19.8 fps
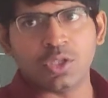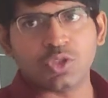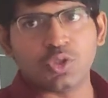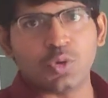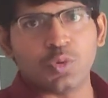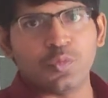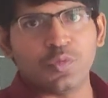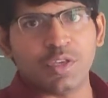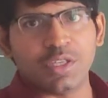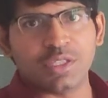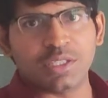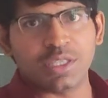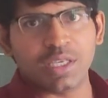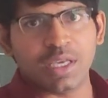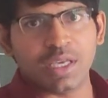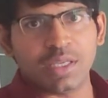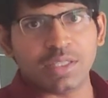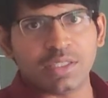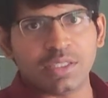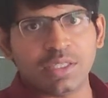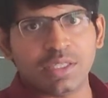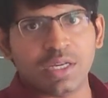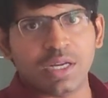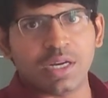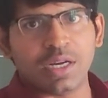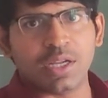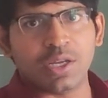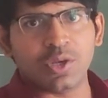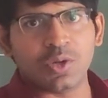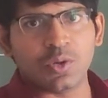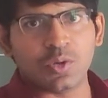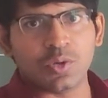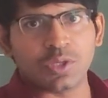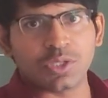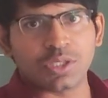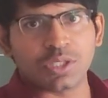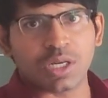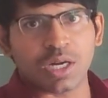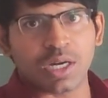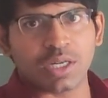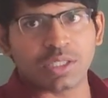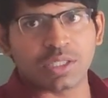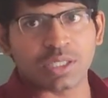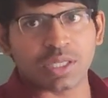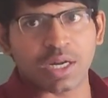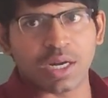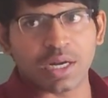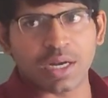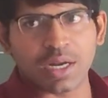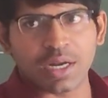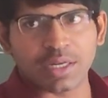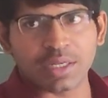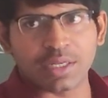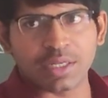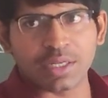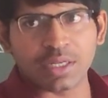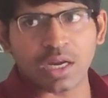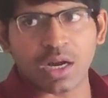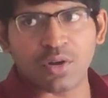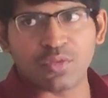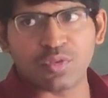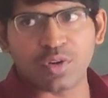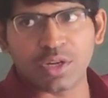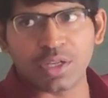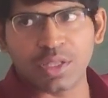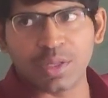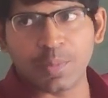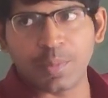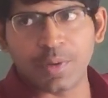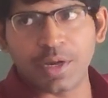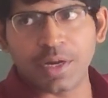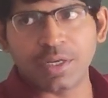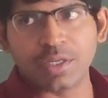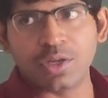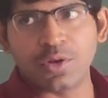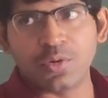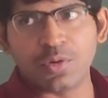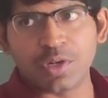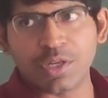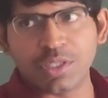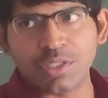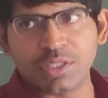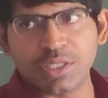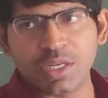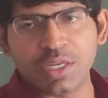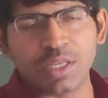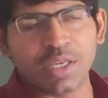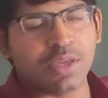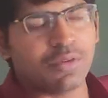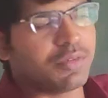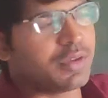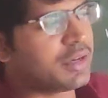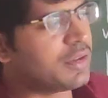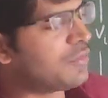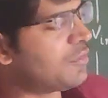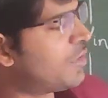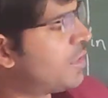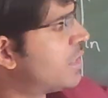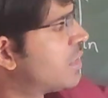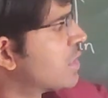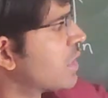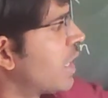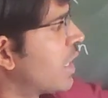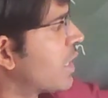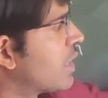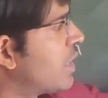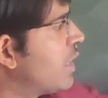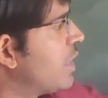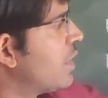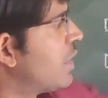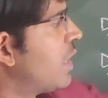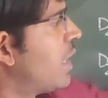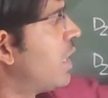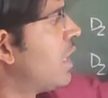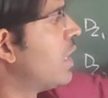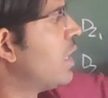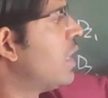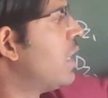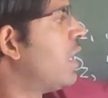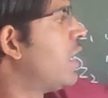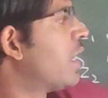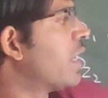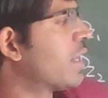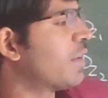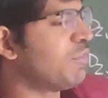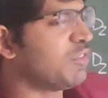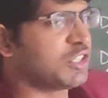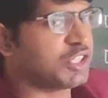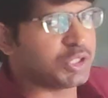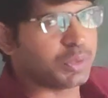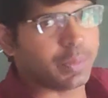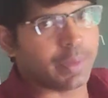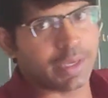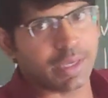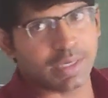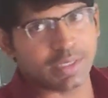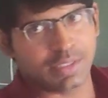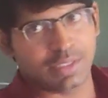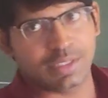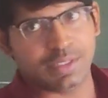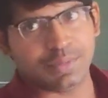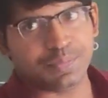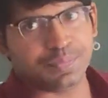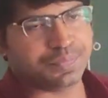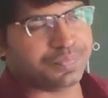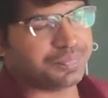So we say Zener diode starts conducting after the breakdown region even if it is connected in the reverse bias.